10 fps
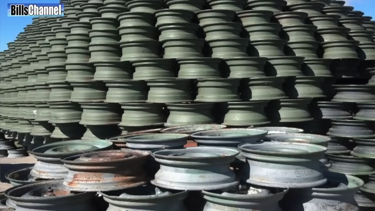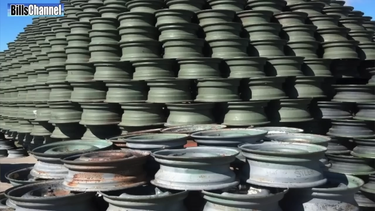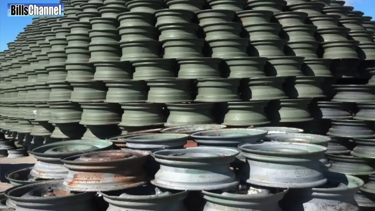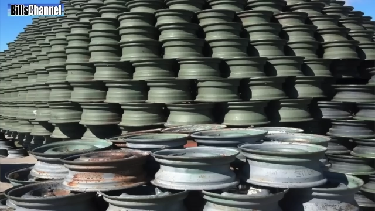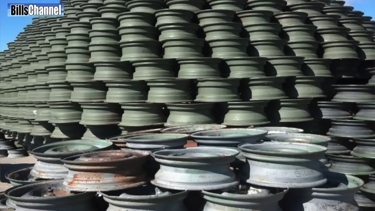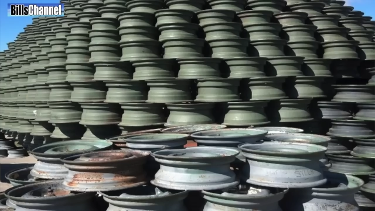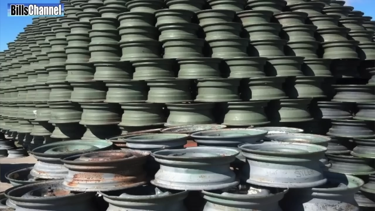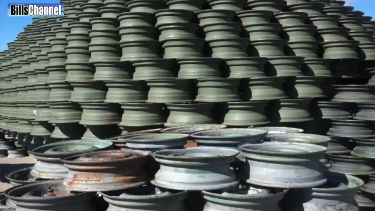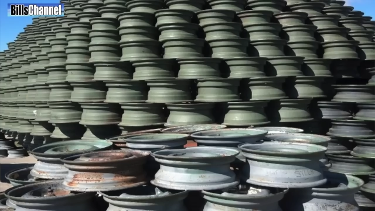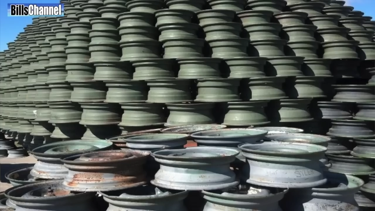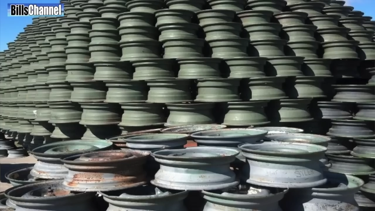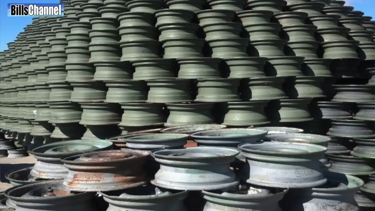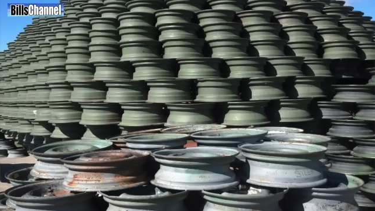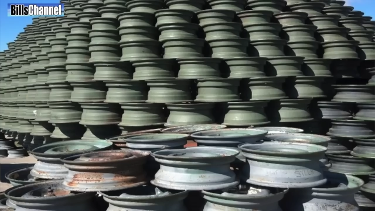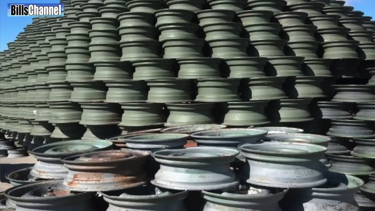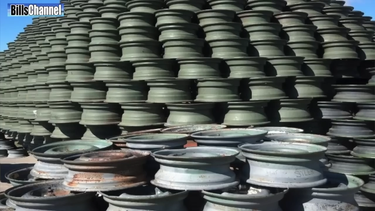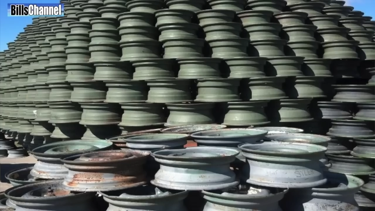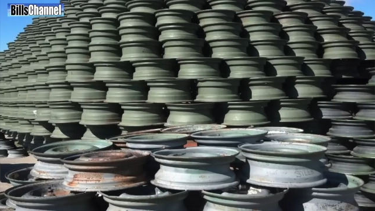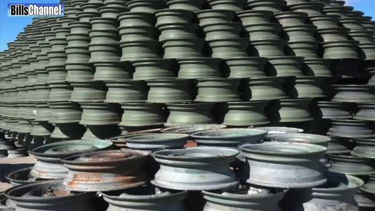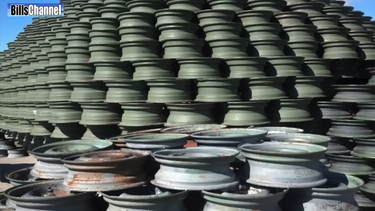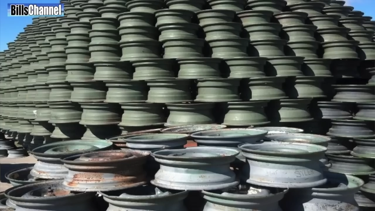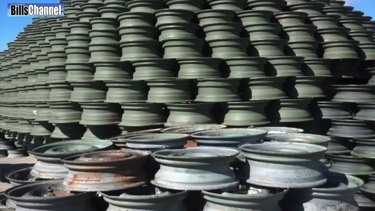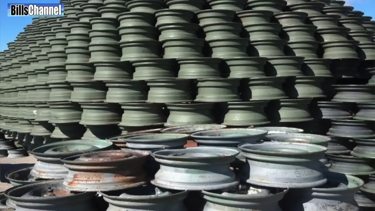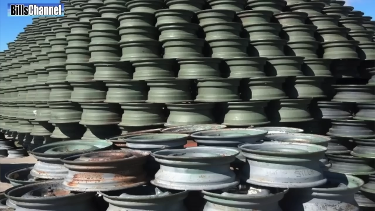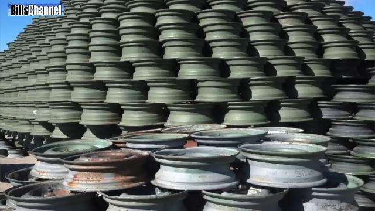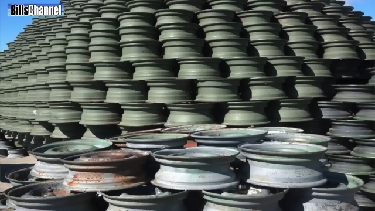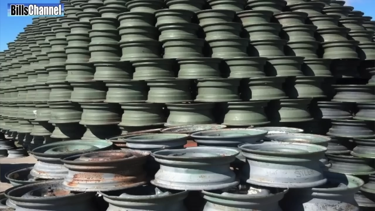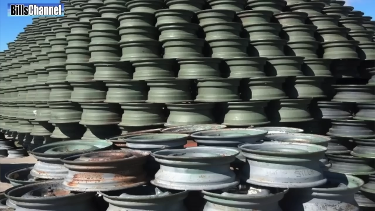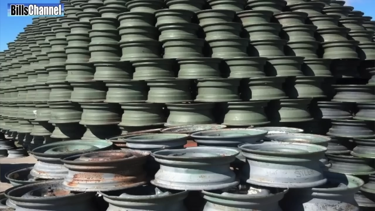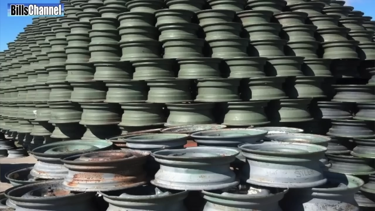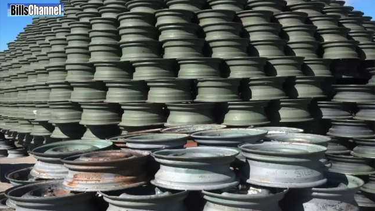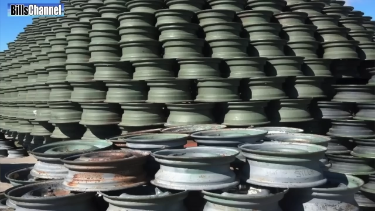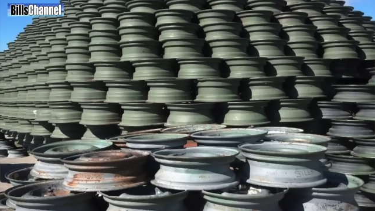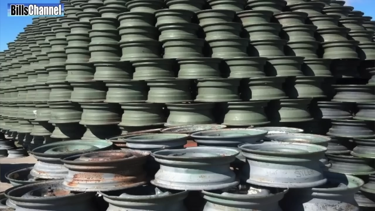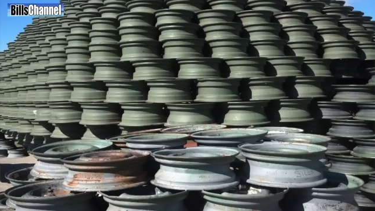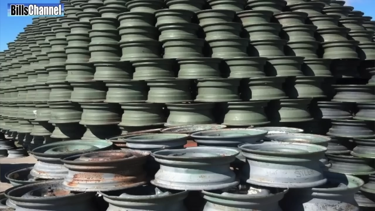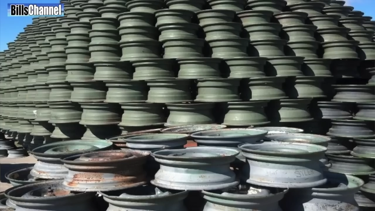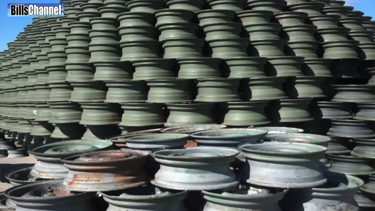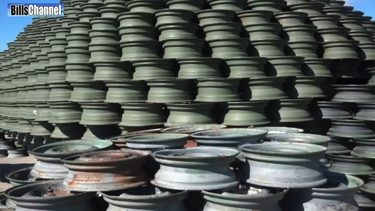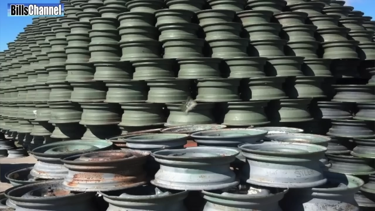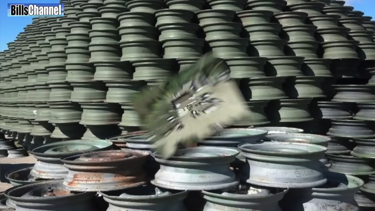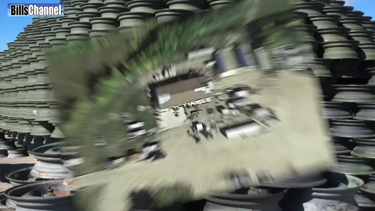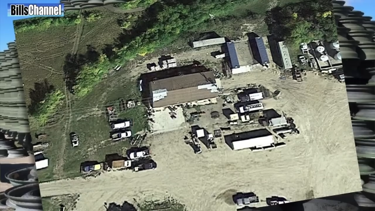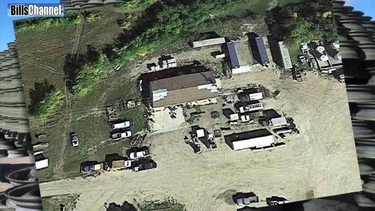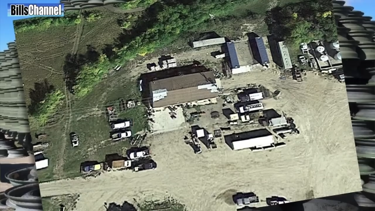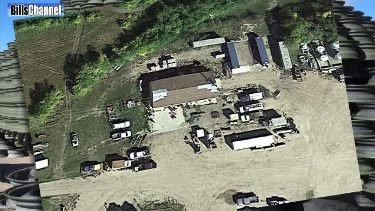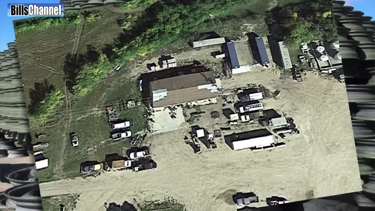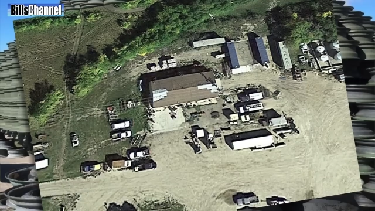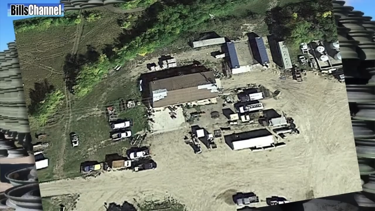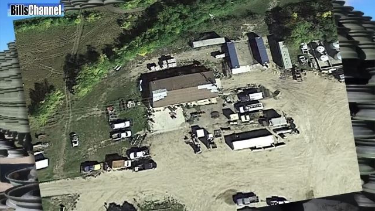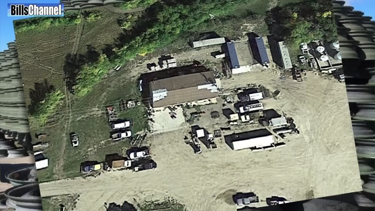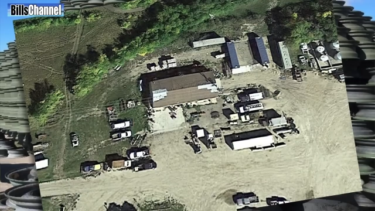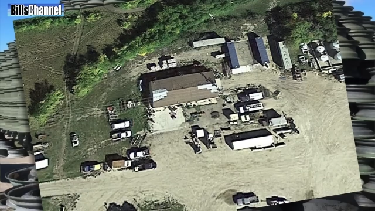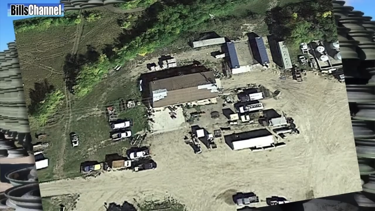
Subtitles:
(no speaker visible)